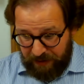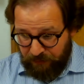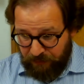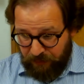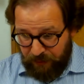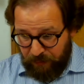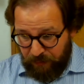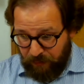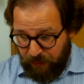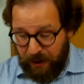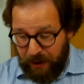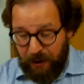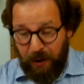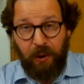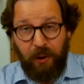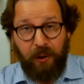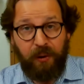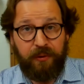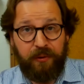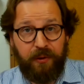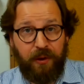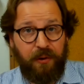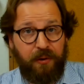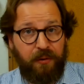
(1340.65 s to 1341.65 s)
We, we
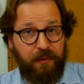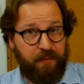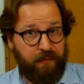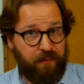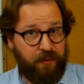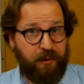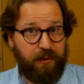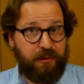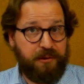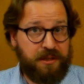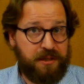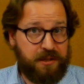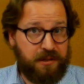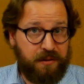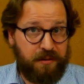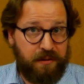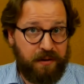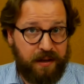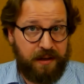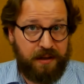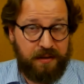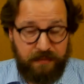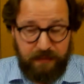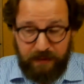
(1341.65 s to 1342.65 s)
all know those stories.